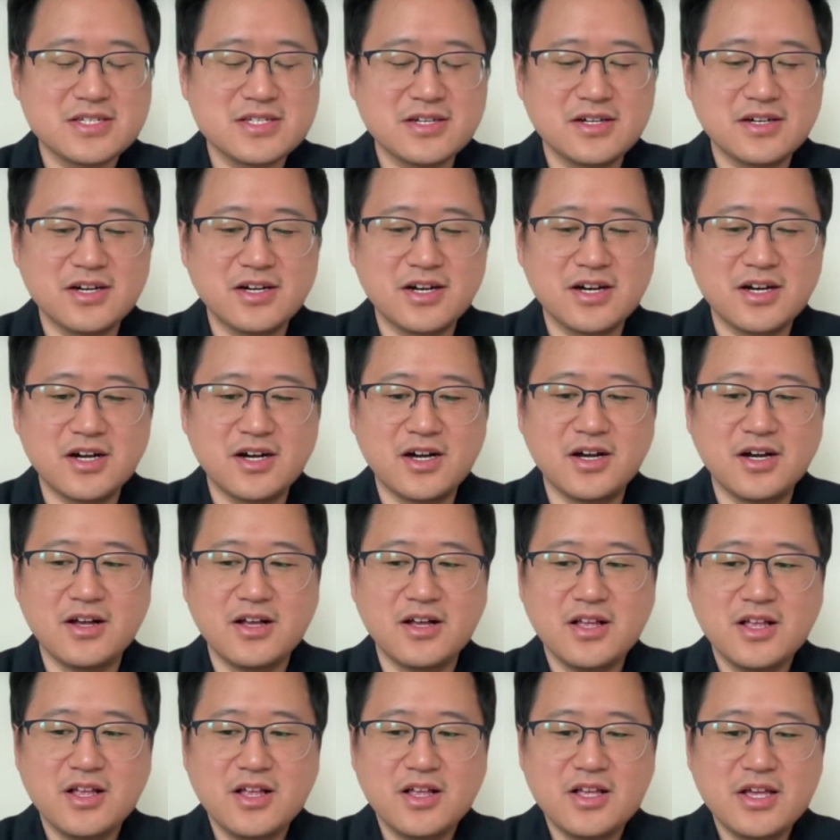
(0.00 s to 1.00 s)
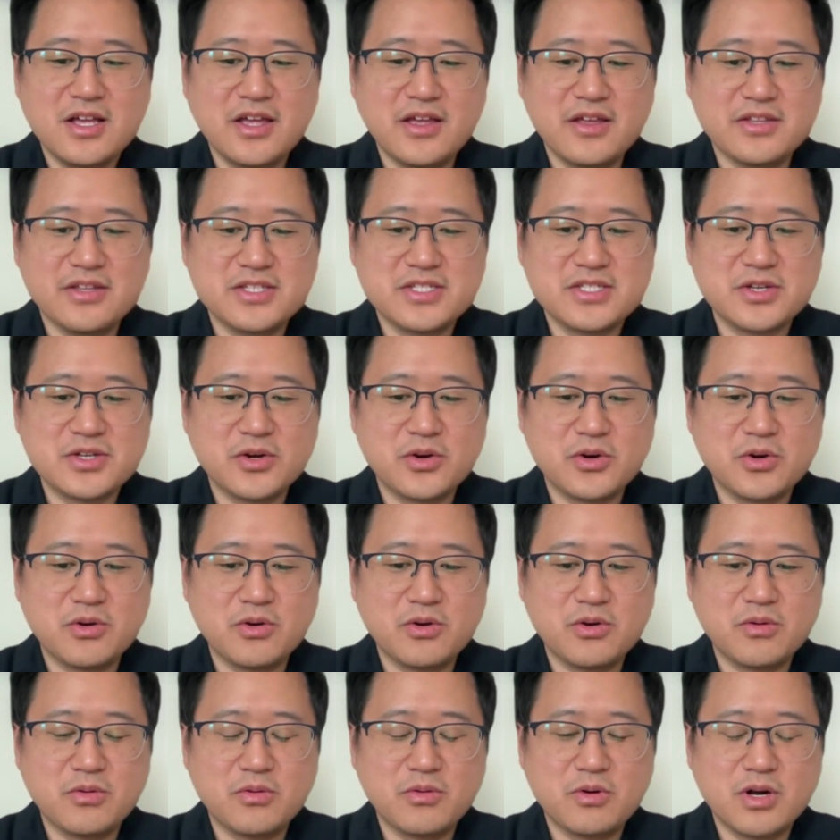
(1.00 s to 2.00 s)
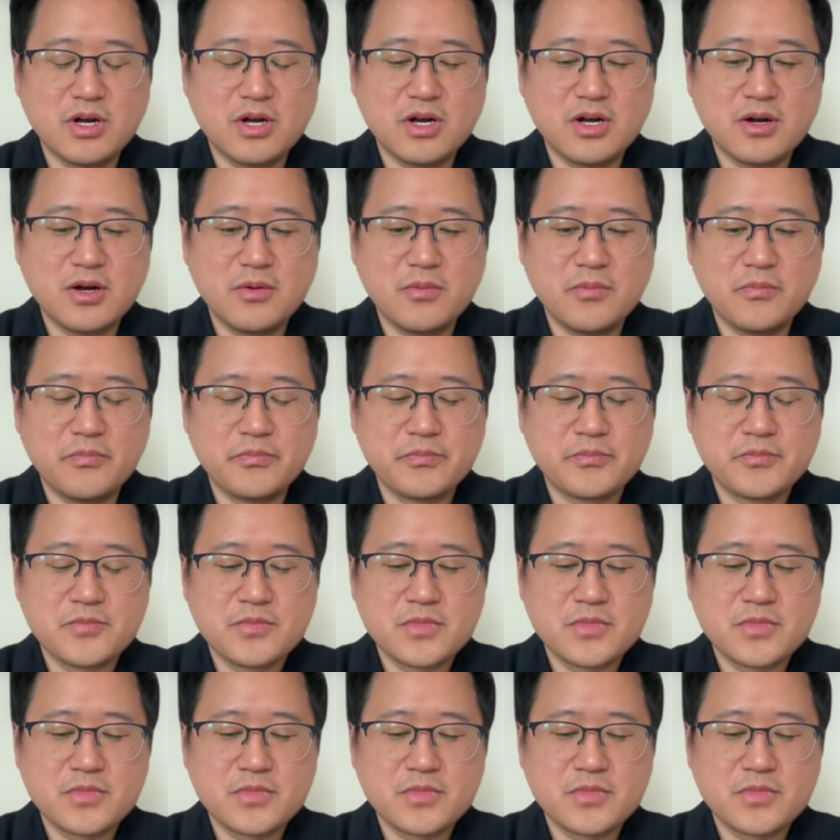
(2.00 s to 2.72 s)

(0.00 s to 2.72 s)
And so,